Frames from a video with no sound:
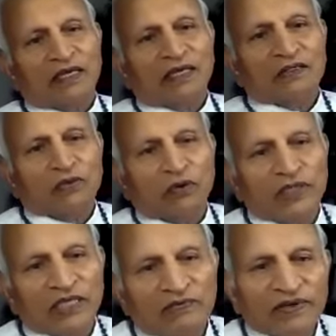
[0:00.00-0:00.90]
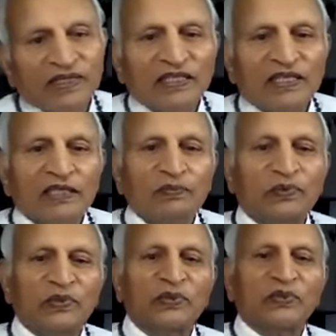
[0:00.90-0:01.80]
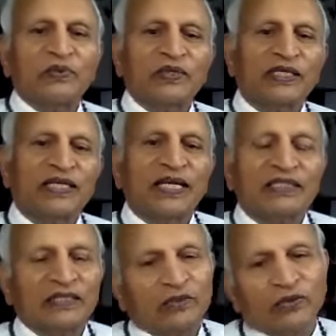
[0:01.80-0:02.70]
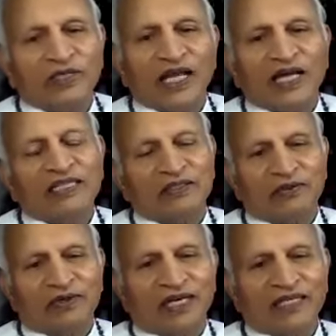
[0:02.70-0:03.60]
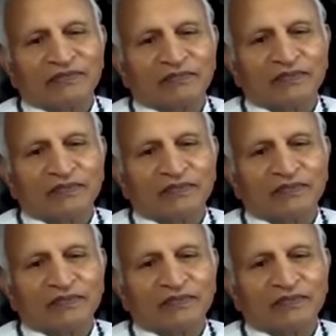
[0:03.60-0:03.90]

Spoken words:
So even if you get into Jnana Yoga,